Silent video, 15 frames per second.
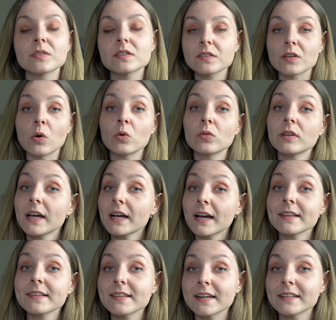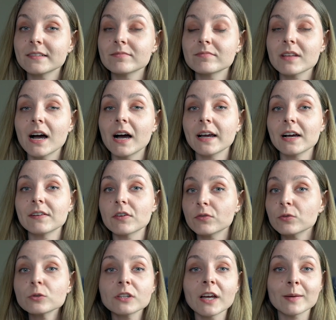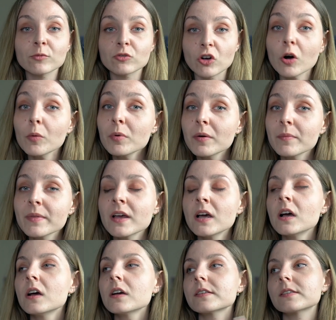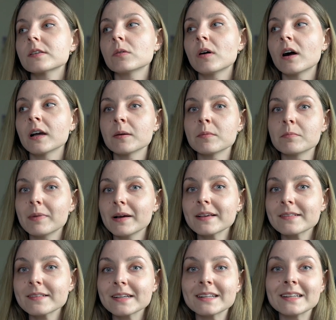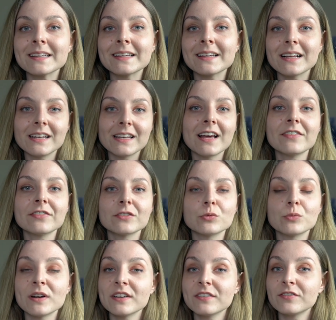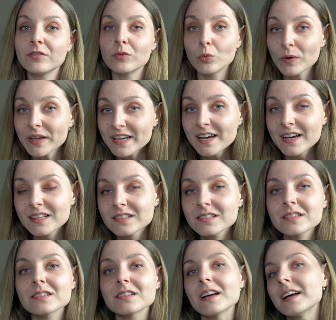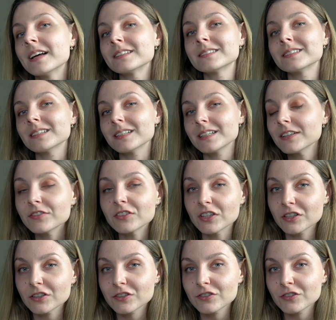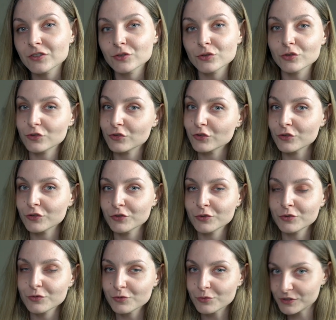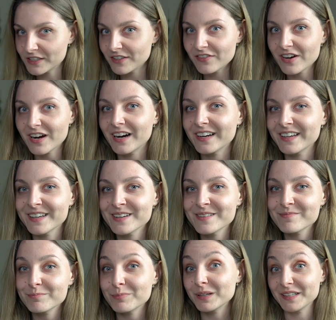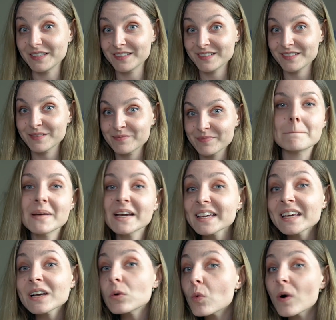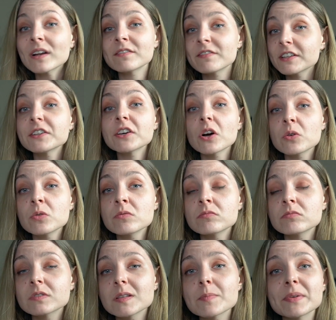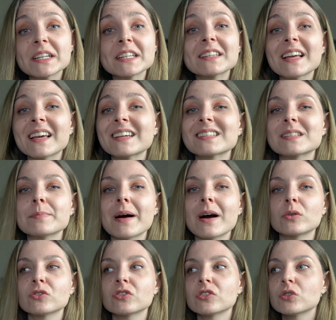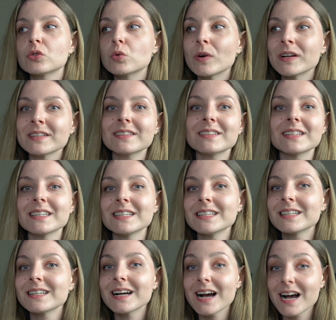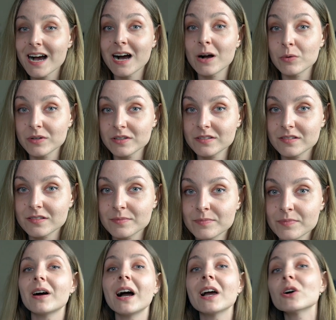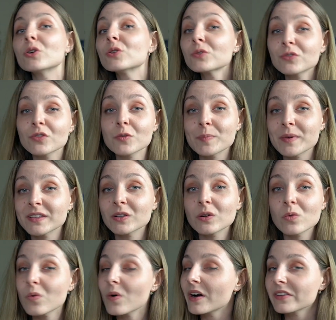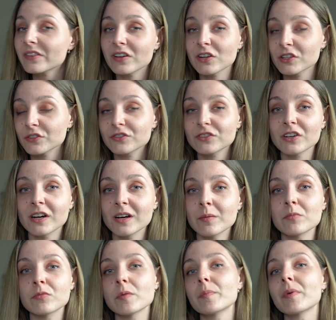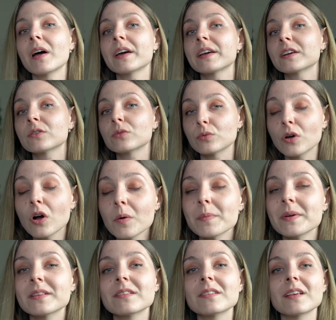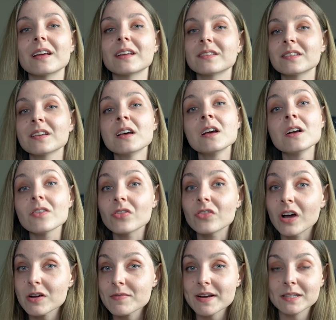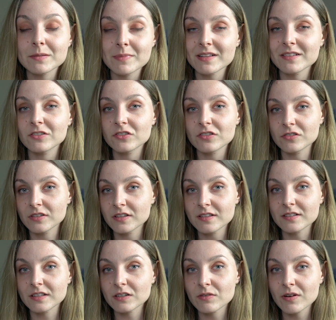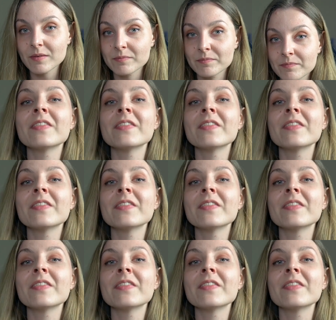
So, like I said, I have a full-time job, so I am basically left with weekends and evenings to do whatever I please. Making one video typically takes about 20 hours. I also spend quite a lot of time replying to comments and direct messages on Instagram.